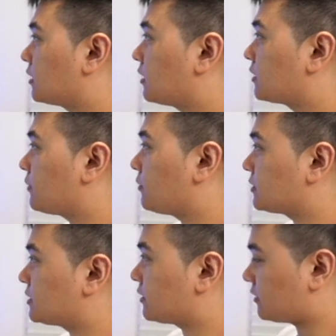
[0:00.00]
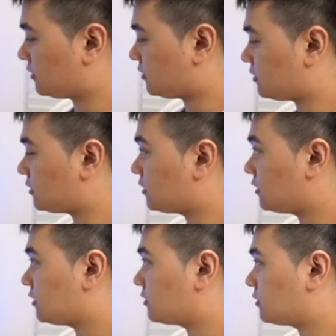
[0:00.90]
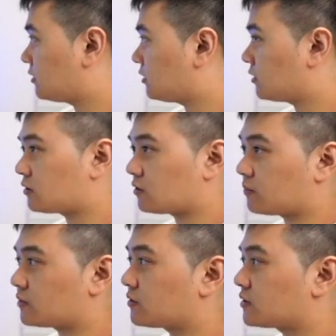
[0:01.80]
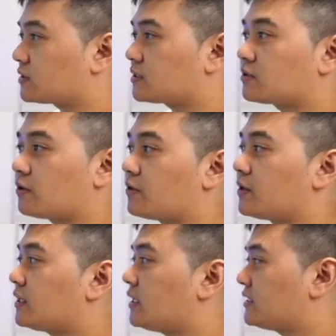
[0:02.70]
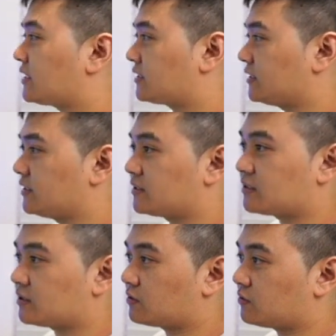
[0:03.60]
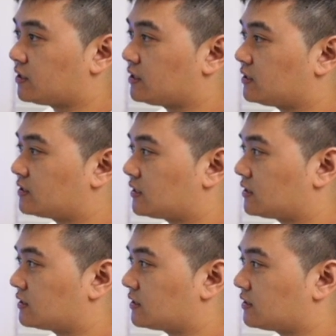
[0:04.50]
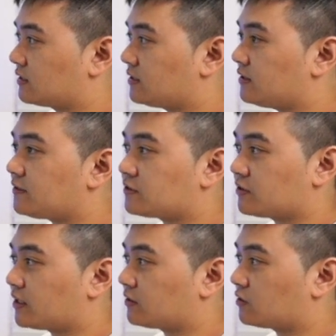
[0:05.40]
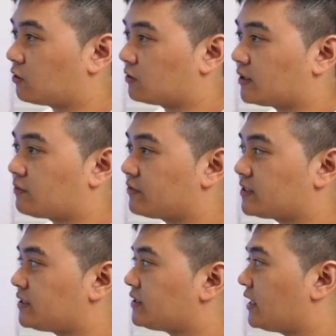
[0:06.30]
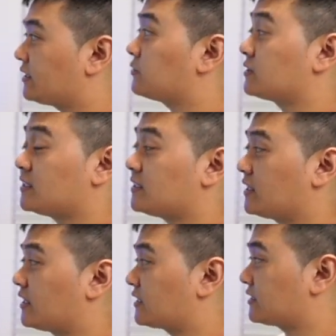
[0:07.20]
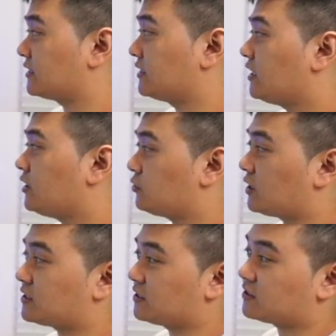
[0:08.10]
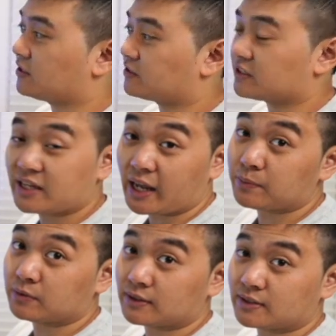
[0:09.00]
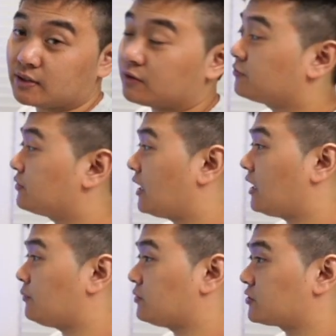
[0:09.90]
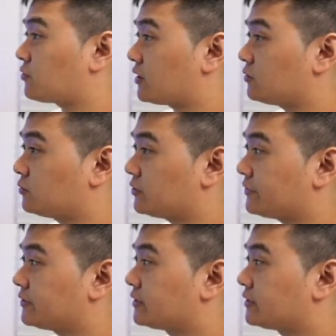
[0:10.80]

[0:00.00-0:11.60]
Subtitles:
Give me 1 second. So it's actually this 3-sentence thing here, so they correlate with each other, and you can see that actually you can actually just search the table itself, which is quite cool too.